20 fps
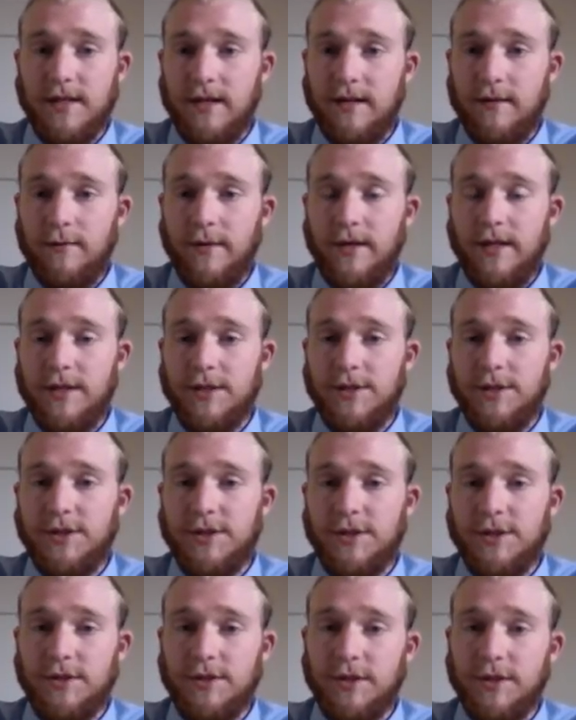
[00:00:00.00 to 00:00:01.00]
and we
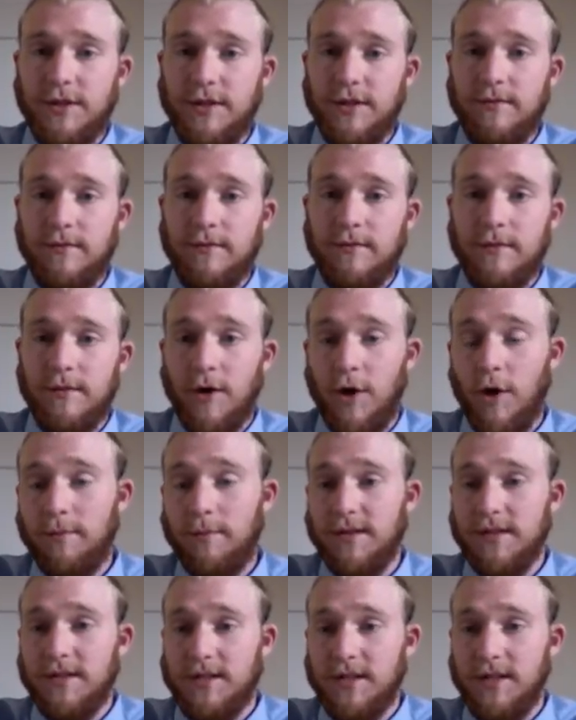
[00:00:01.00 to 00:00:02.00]
should
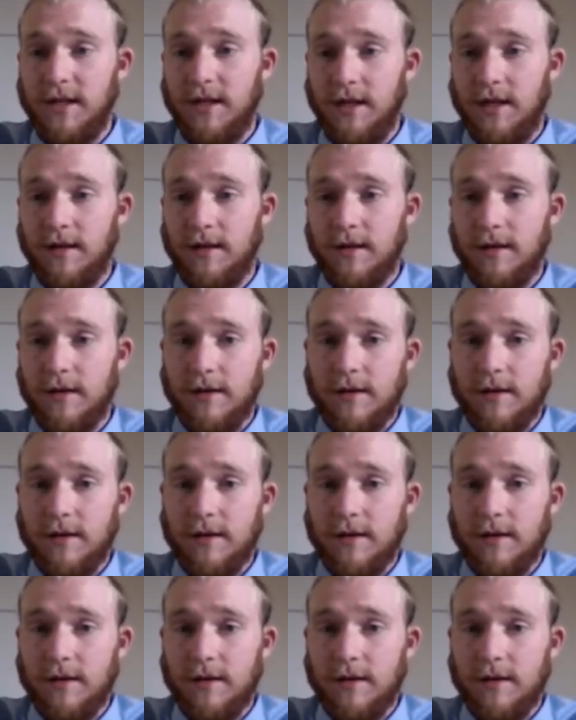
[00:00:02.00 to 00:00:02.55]
hope to see